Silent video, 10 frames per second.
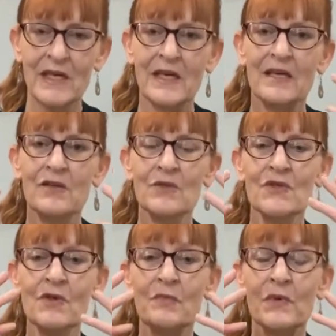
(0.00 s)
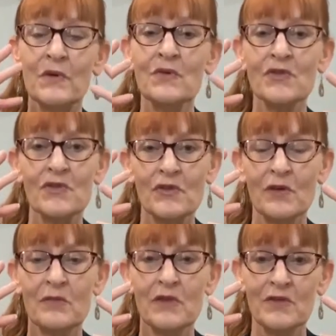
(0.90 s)
It also boosts your
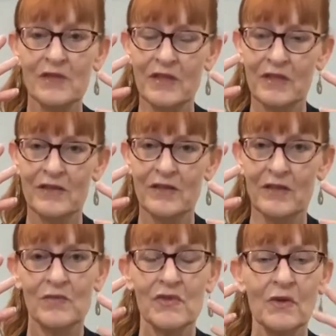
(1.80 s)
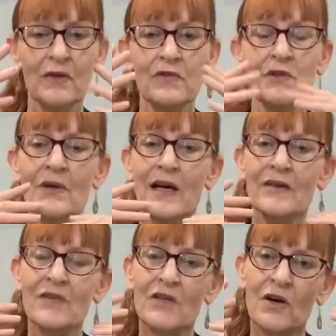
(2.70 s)
immune system. So if you have
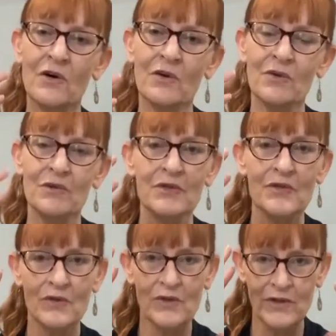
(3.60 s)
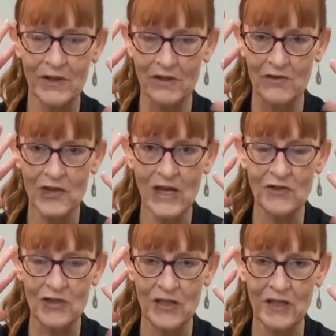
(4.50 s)
a cold or a
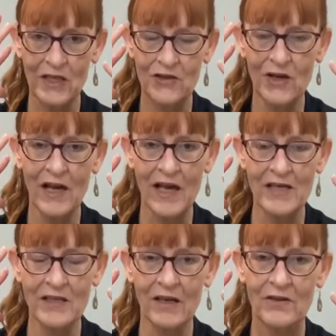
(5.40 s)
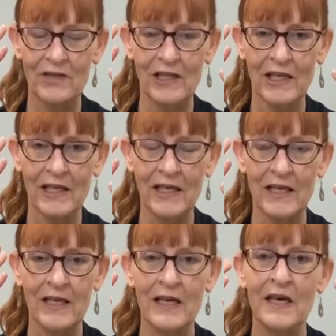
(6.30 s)
congestion in your head currently,